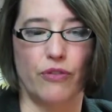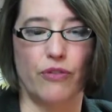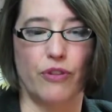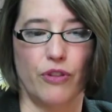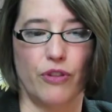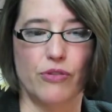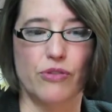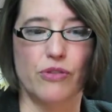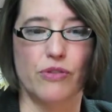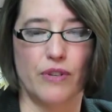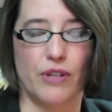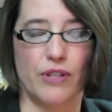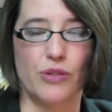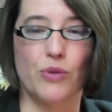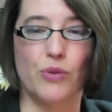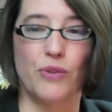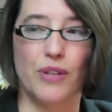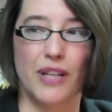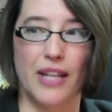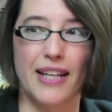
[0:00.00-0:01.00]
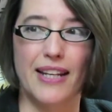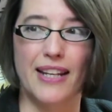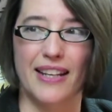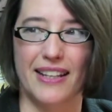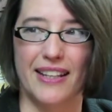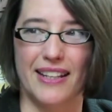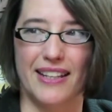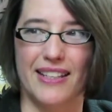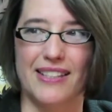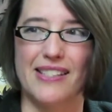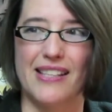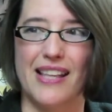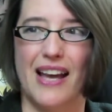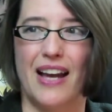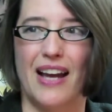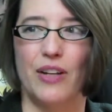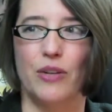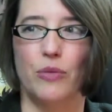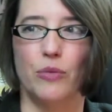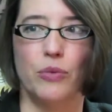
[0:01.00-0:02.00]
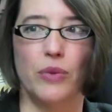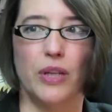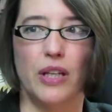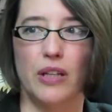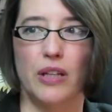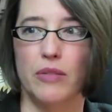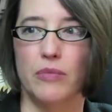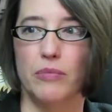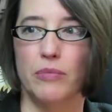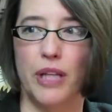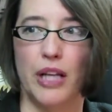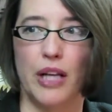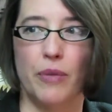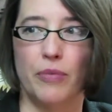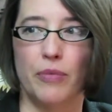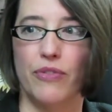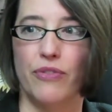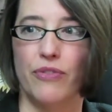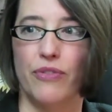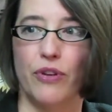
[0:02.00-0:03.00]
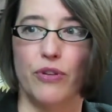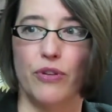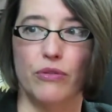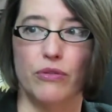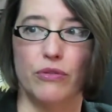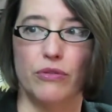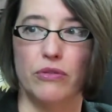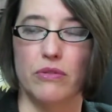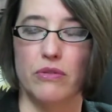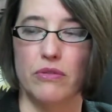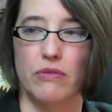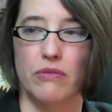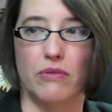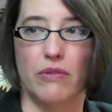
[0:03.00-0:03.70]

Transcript: those of us who need it is that we can pick up the phone,